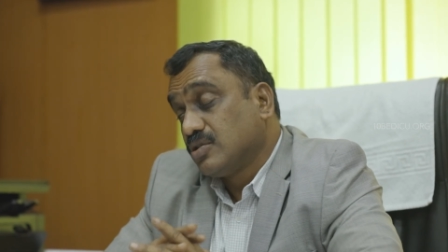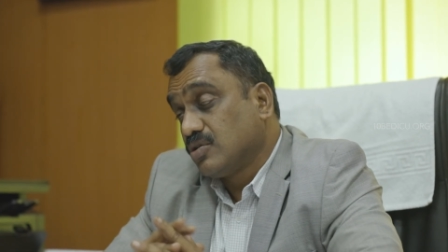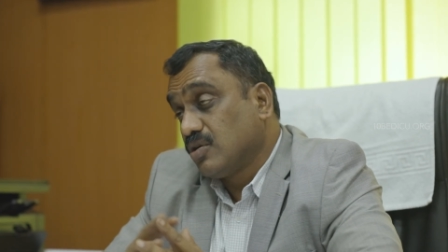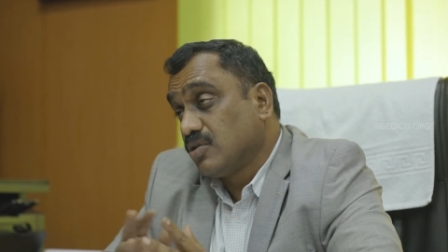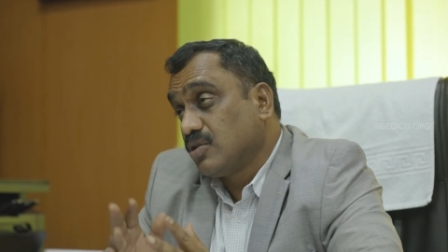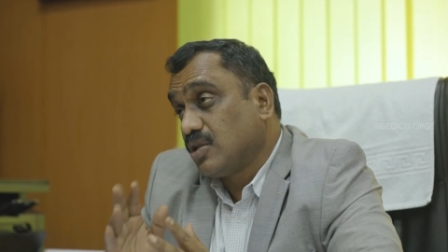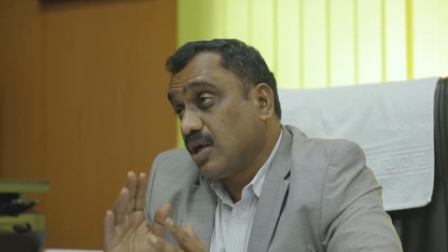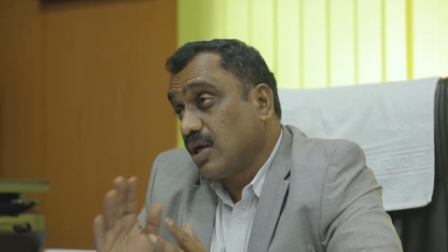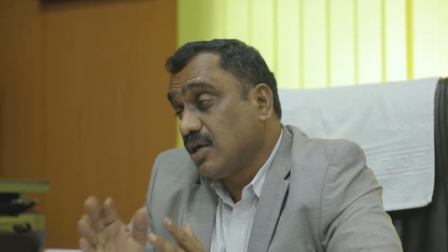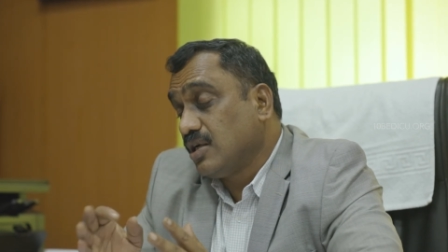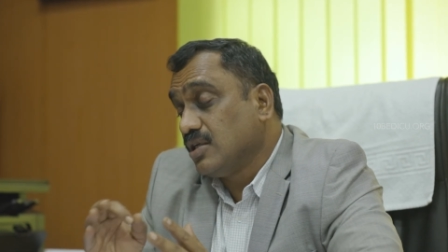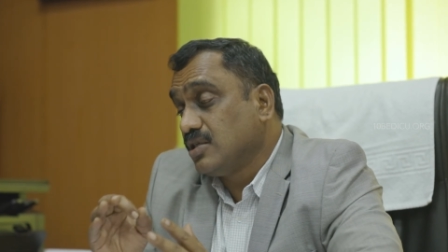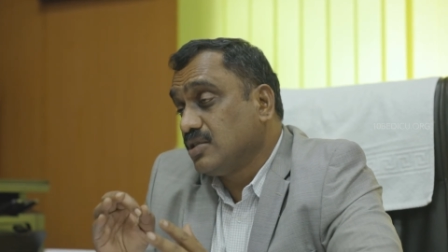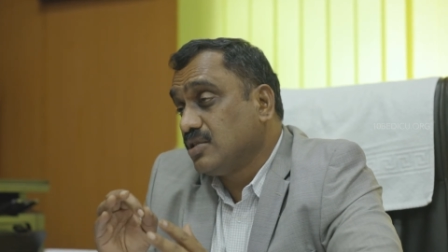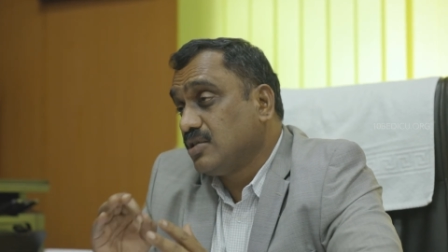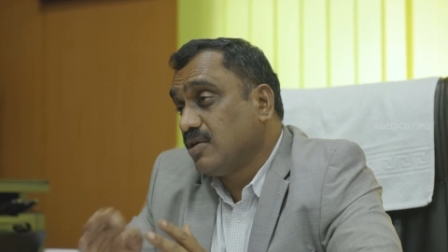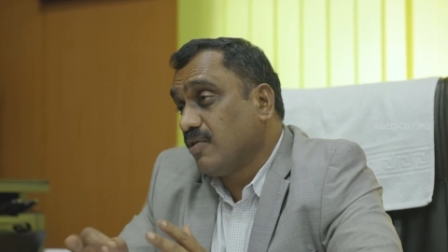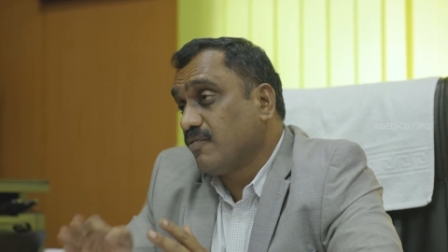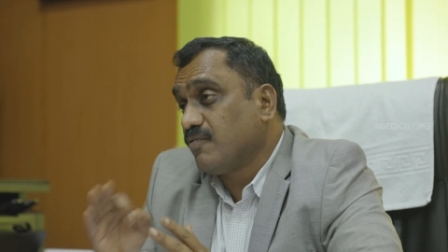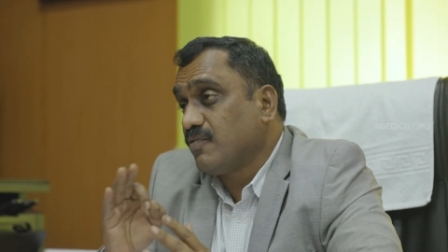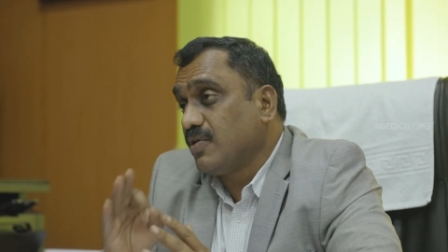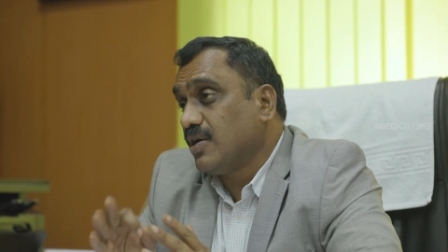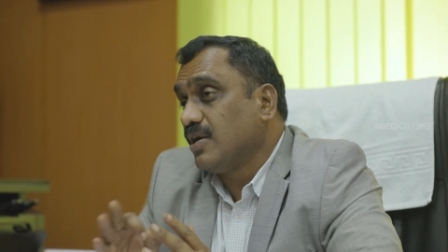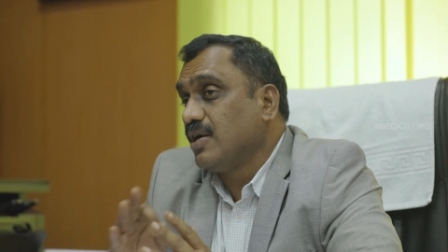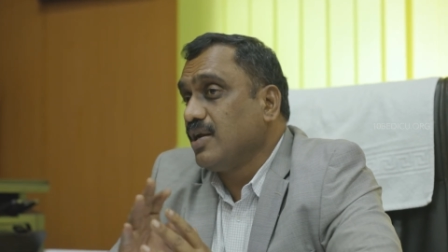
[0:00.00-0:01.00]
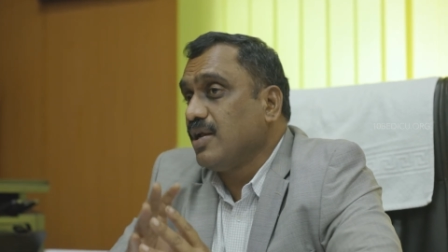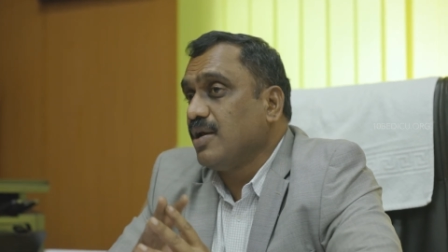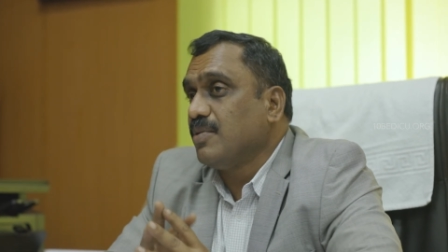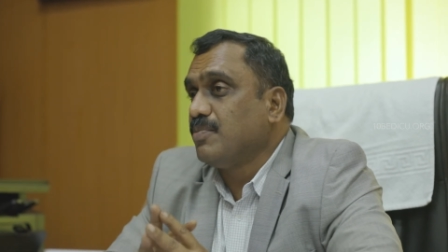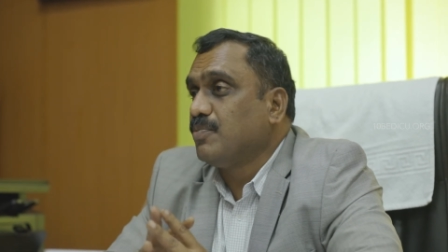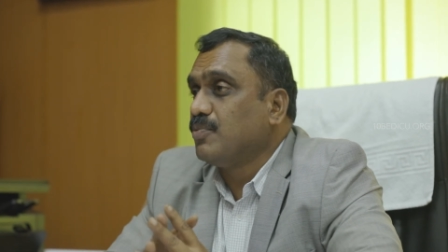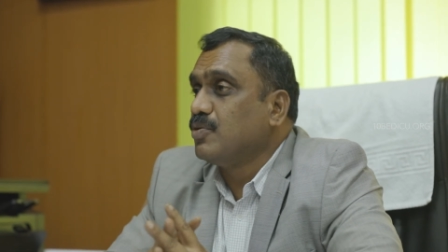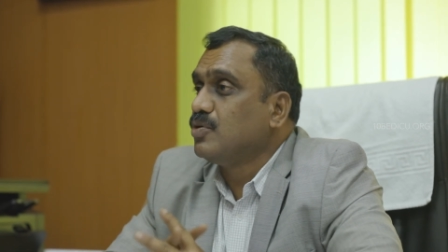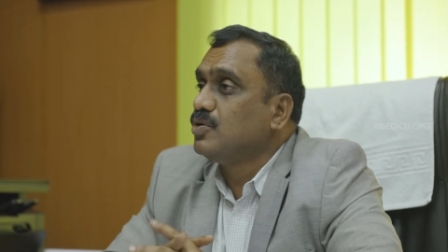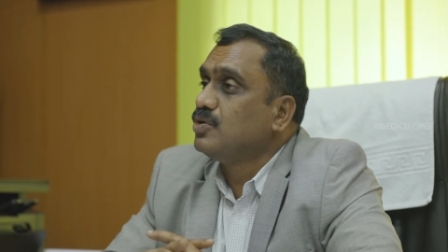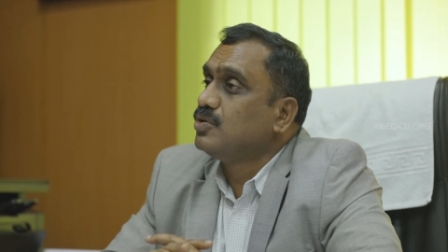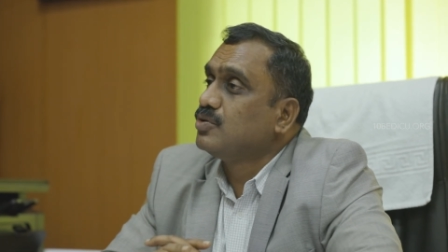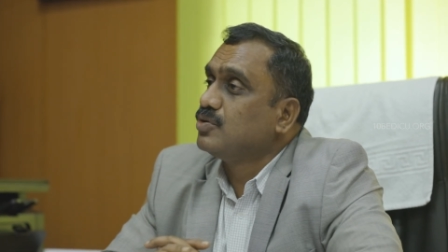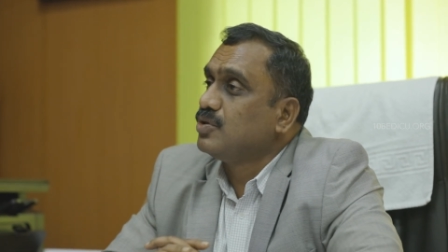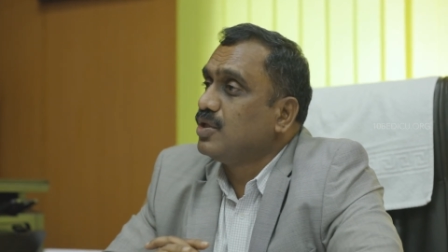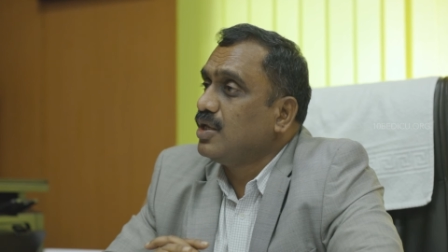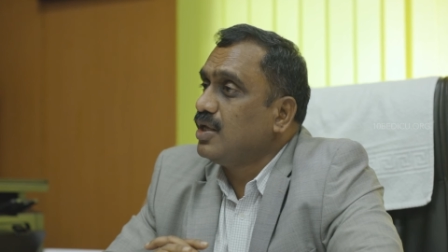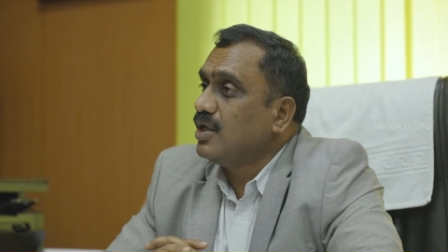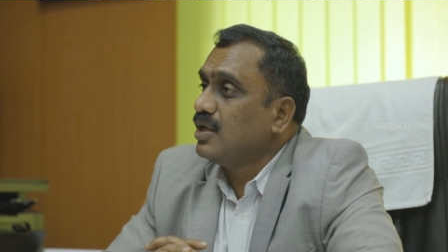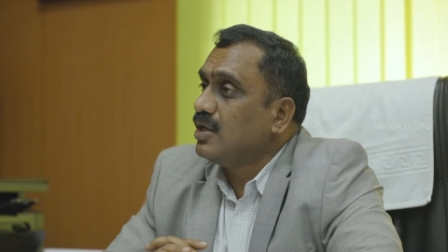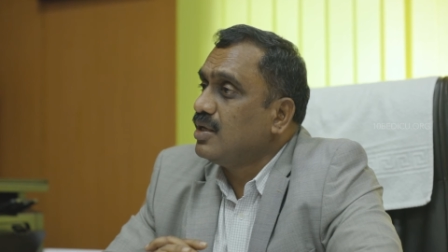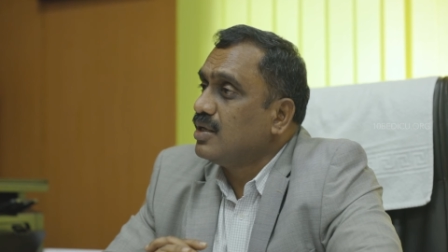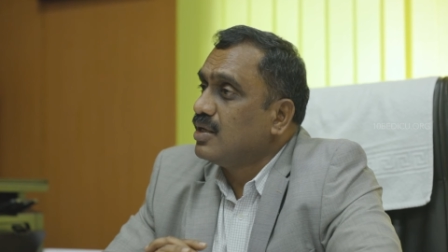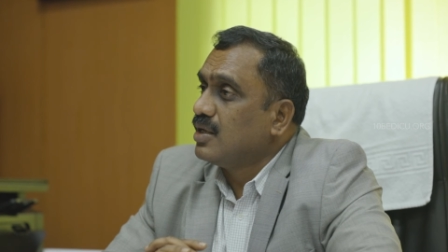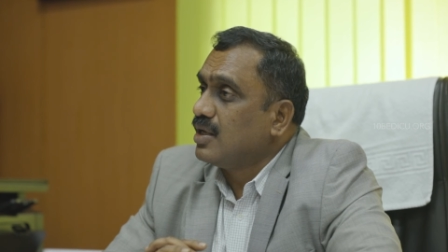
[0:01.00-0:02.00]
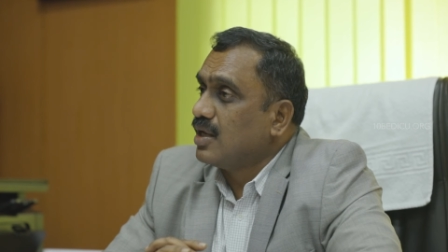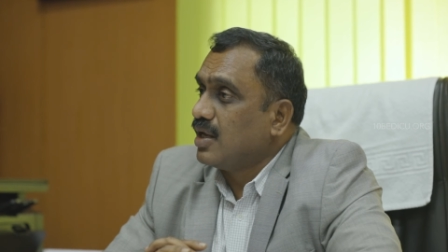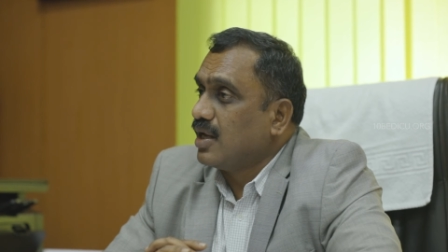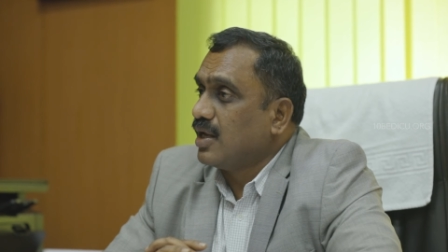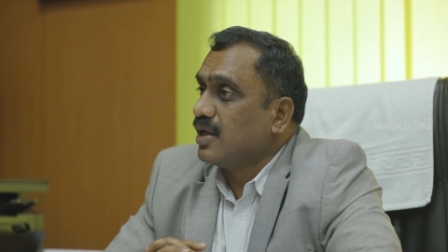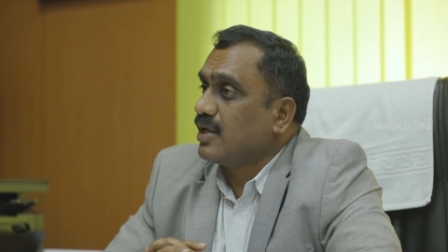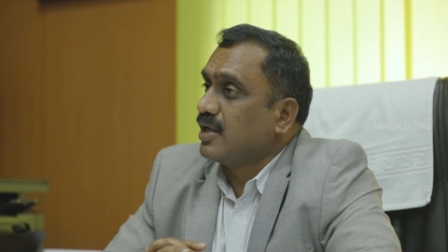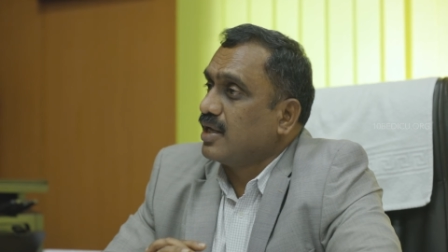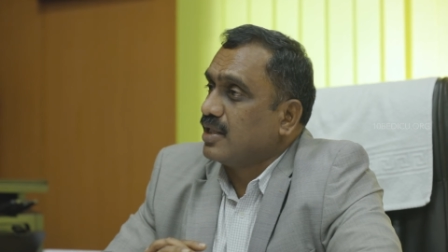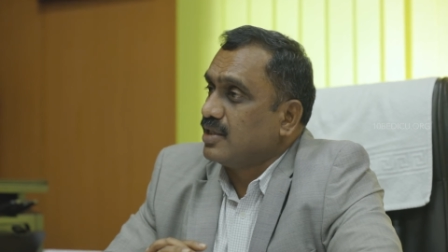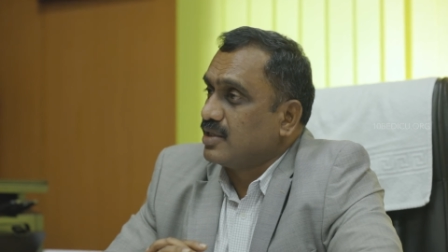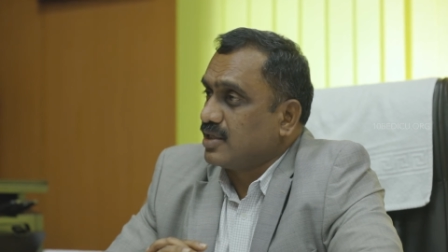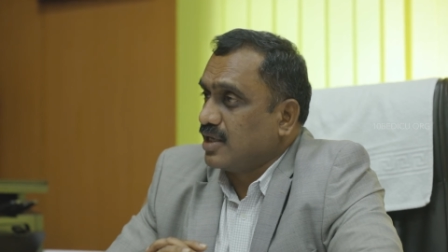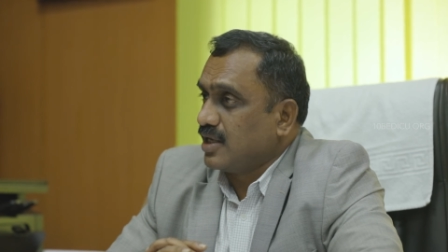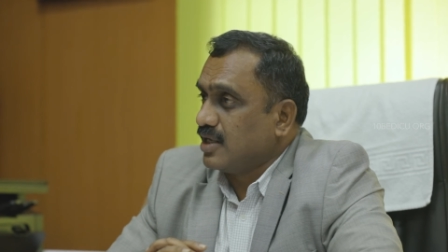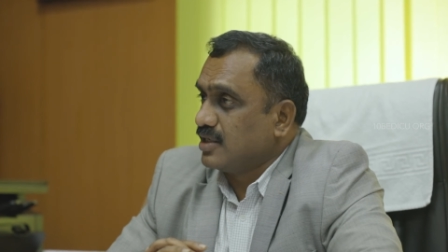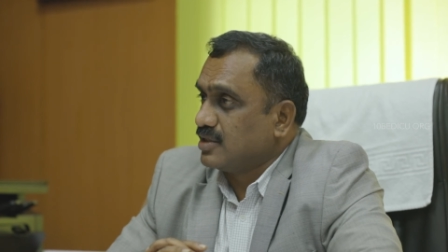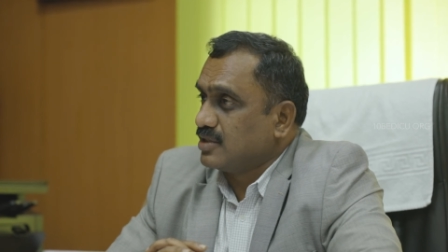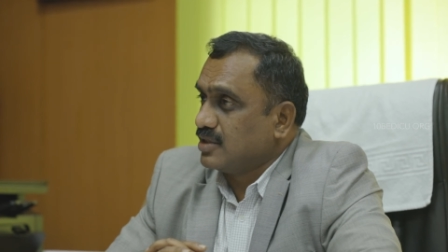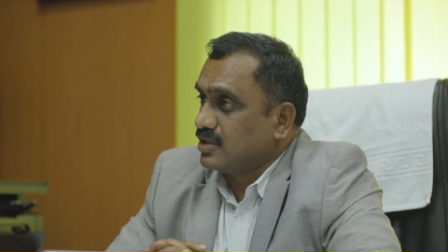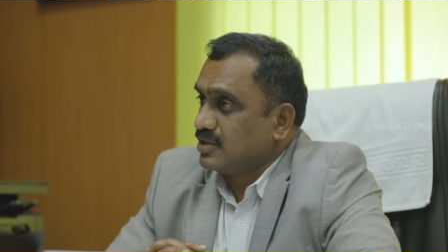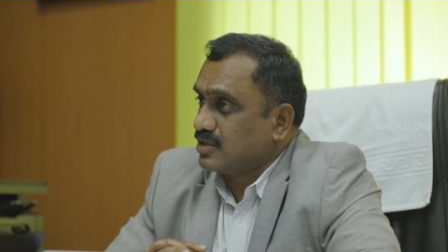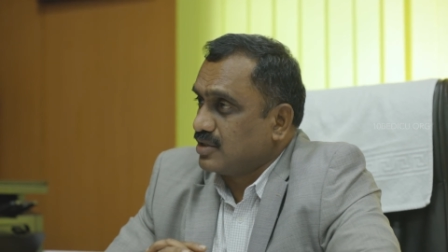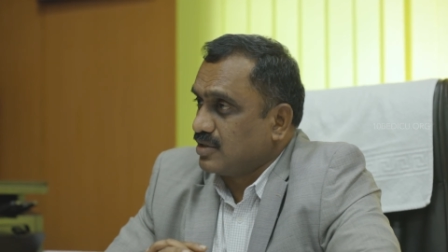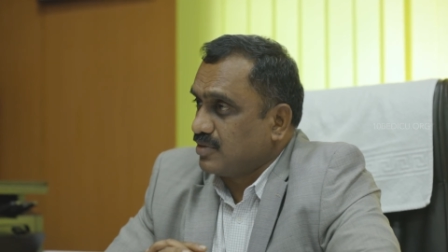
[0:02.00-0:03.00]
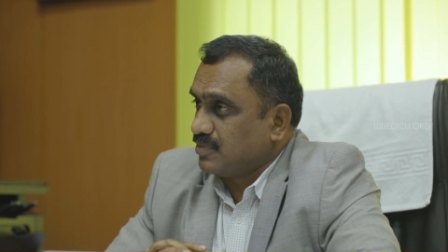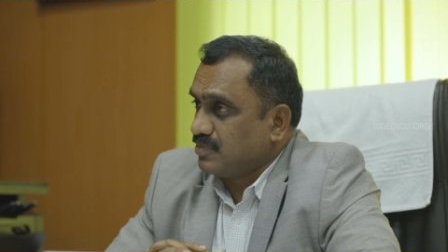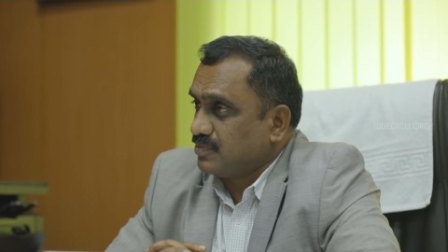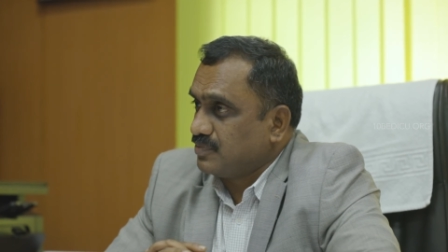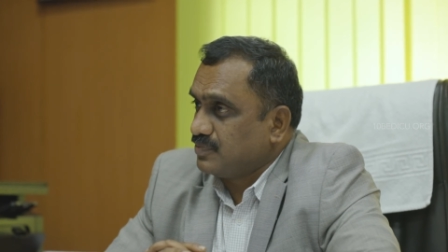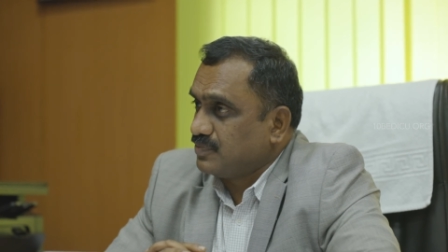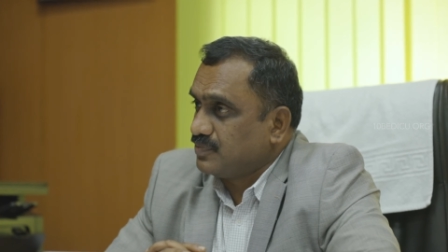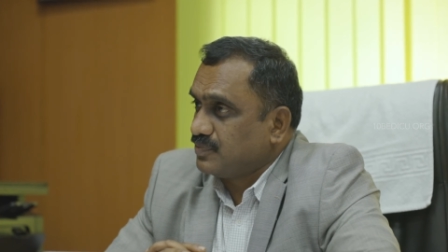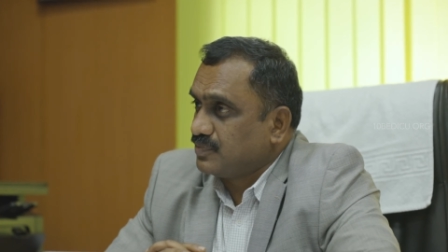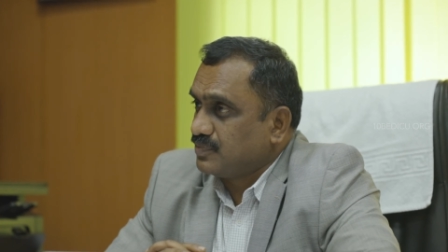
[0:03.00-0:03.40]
So that is definitely a boon to the a healthcare system.